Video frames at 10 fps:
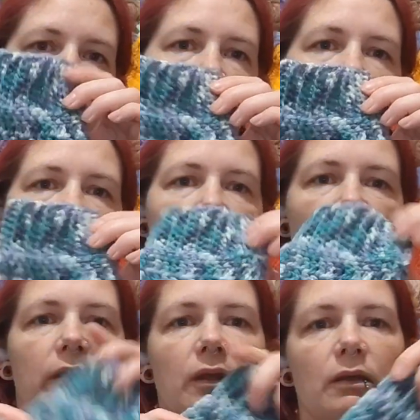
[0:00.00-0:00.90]
I'm happy
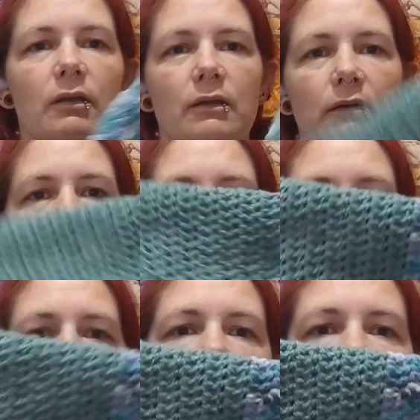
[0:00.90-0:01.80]
with it. I
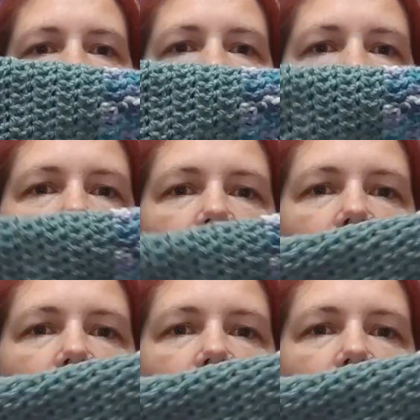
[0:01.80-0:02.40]
think it looks good.